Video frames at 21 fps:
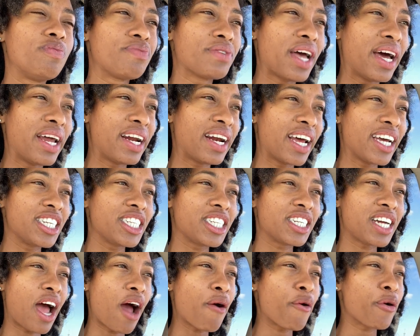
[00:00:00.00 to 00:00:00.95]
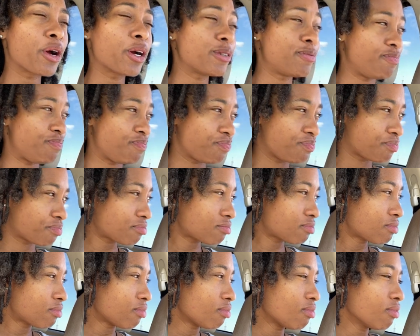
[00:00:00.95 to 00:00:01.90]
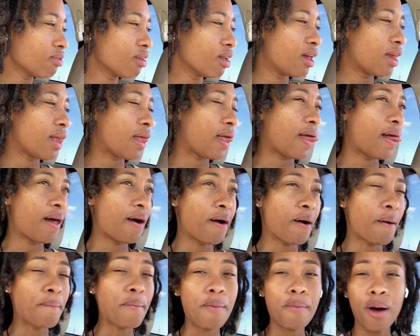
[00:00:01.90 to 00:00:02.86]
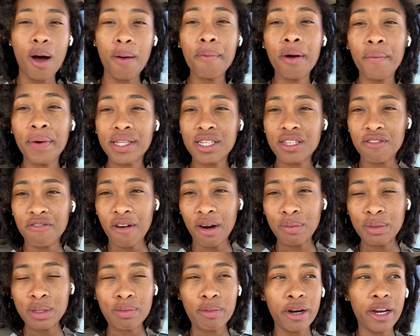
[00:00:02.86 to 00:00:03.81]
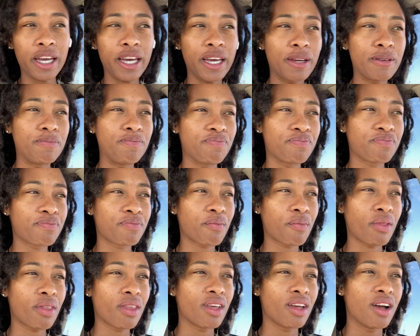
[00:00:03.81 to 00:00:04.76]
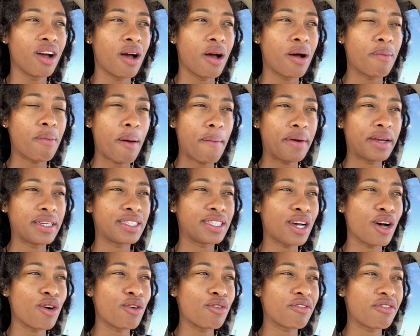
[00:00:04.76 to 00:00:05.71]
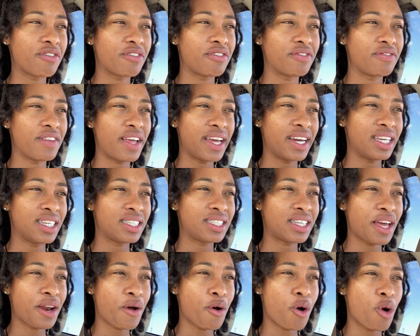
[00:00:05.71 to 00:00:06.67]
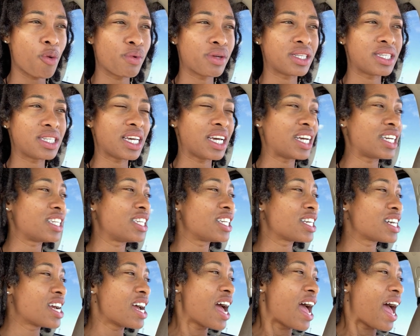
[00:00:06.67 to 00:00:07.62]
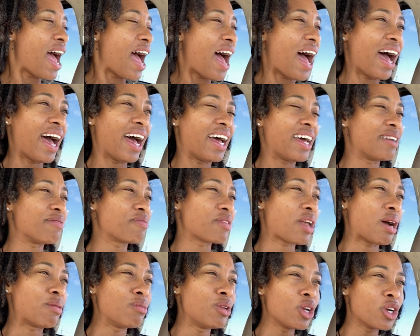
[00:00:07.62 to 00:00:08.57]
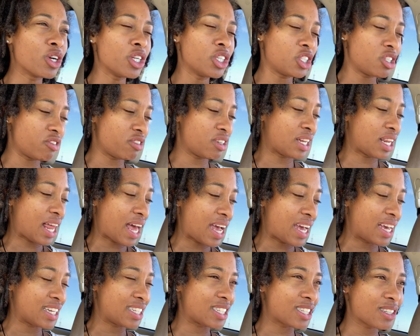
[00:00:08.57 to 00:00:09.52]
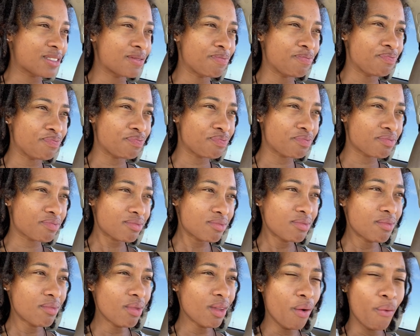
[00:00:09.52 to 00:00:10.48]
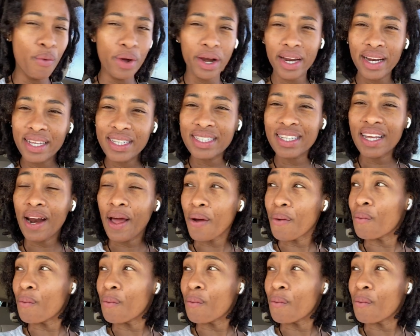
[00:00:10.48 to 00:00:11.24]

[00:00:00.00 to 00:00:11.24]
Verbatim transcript: I had a nice shower. Um, I'm on my way to the farmer's market by myself. Eddie stayed at home with Sage. And I'm learning to realize what it is that I